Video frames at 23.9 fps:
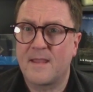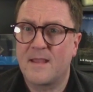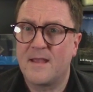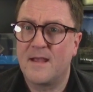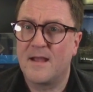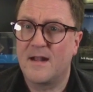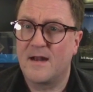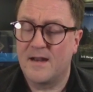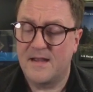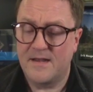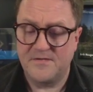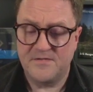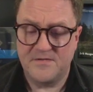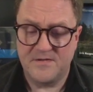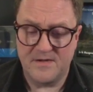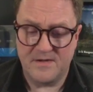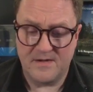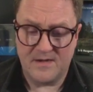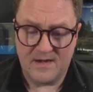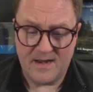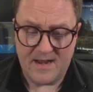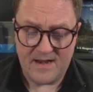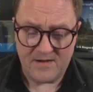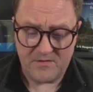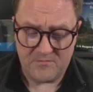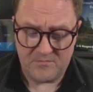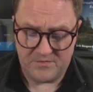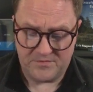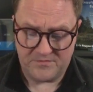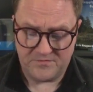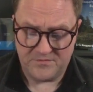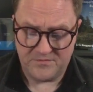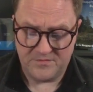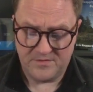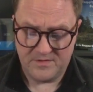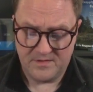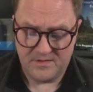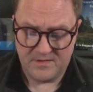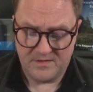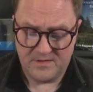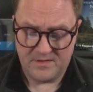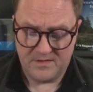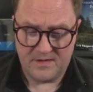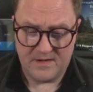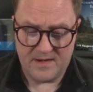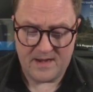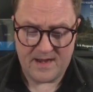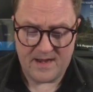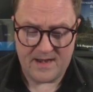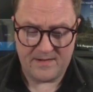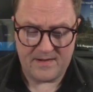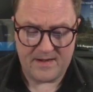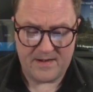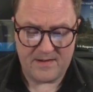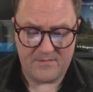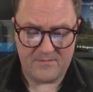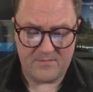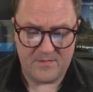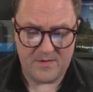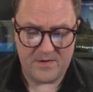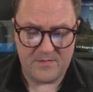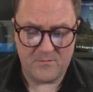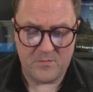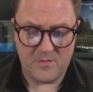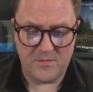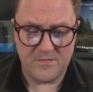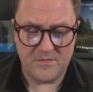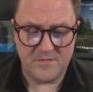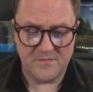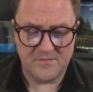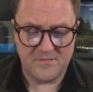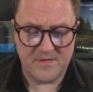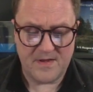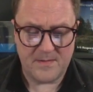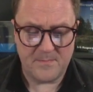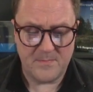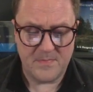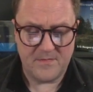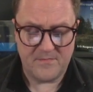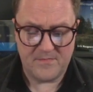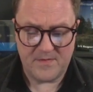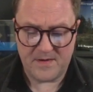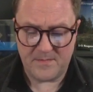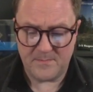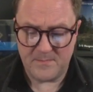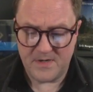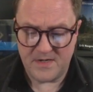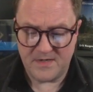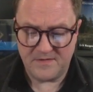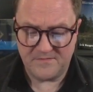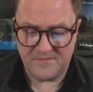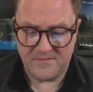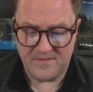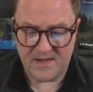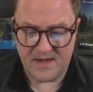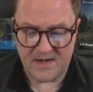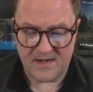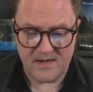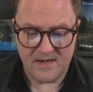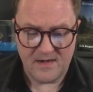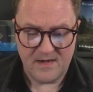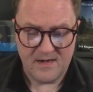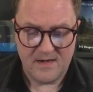lazy language. And what does that mean? That means that